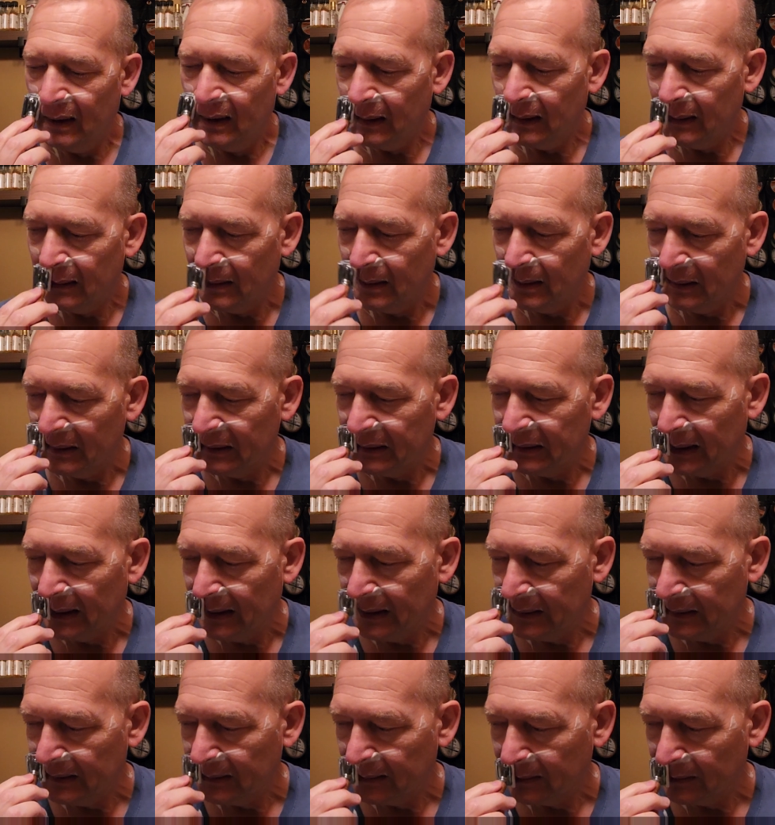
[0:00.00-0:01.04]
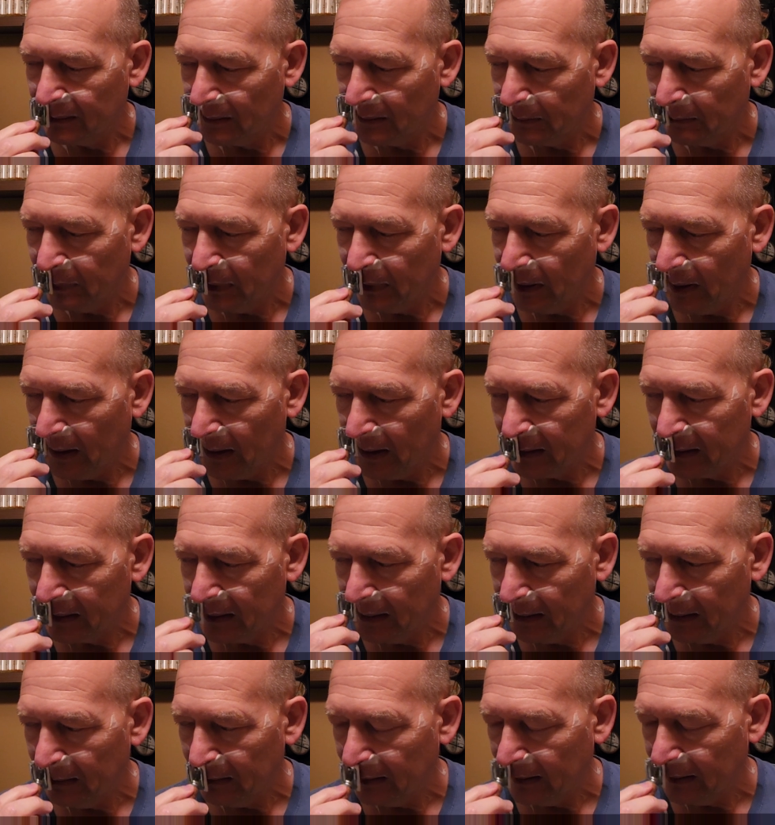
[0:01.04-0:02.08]
You know, the sinuses are plugged
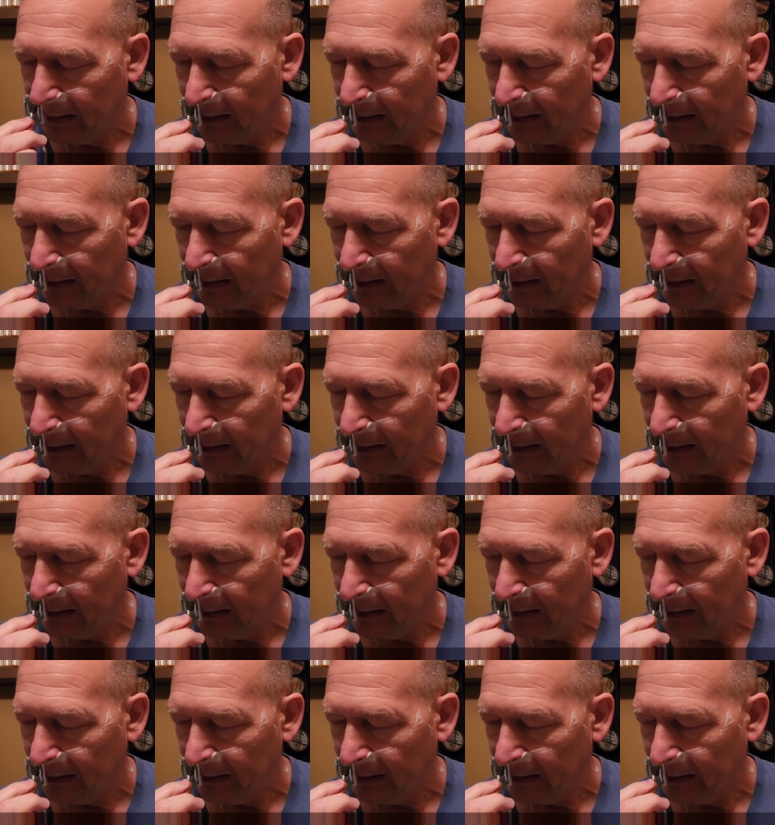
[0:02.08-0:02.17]
up.